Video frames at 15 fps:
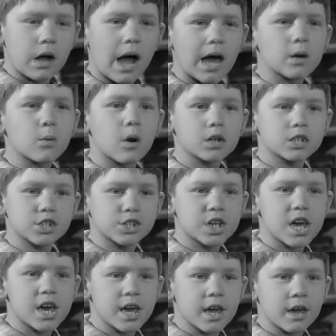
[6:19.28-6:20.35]
I don't want to
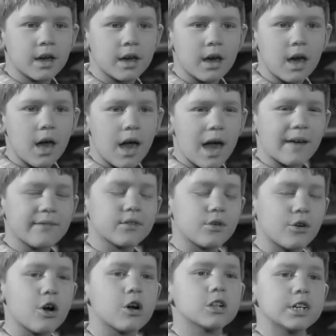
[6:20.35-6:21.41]
say. After
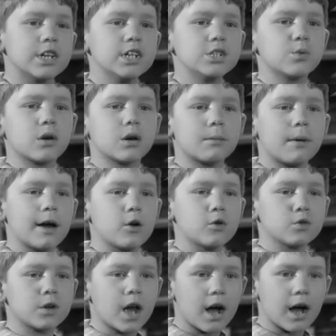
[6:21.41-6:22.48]
all, he is one of my
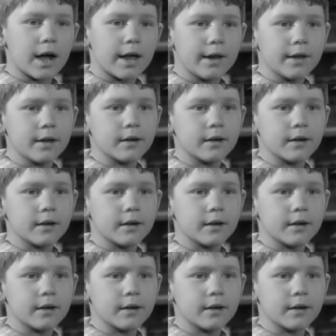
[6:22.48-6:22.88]
own kind.